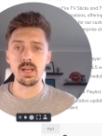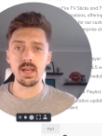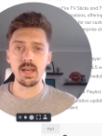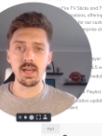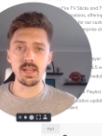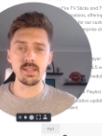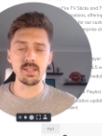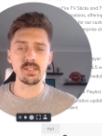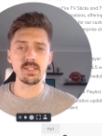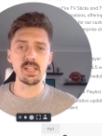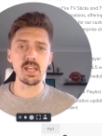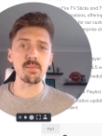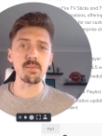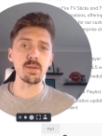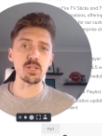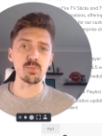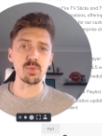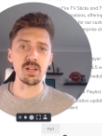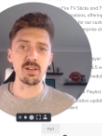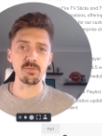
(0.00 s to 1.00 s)
and the
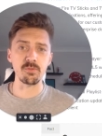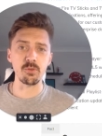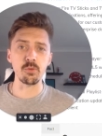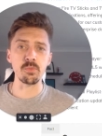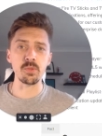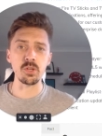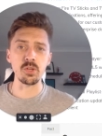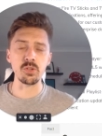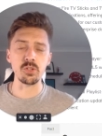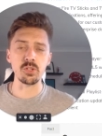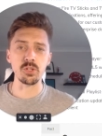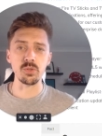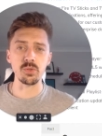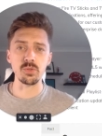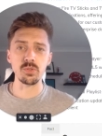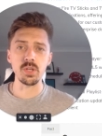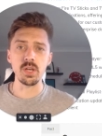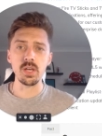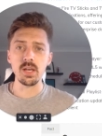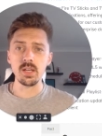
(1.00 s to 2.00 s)
CMS platform that you choose